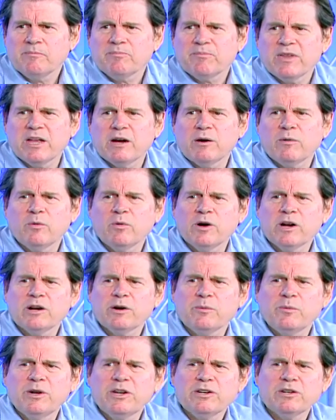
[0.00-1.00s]
Now, what are
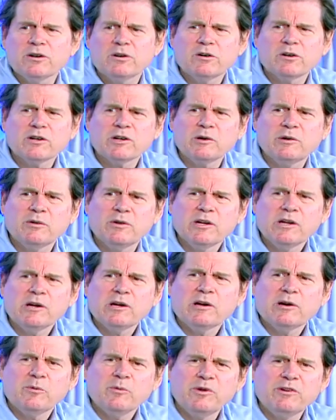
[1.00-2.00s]
we talking?
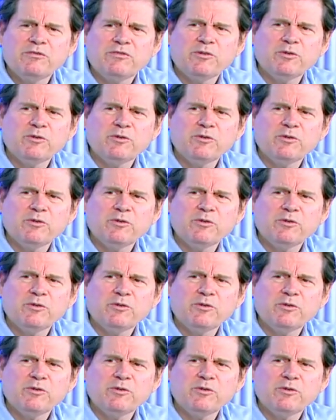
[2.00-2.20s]
We've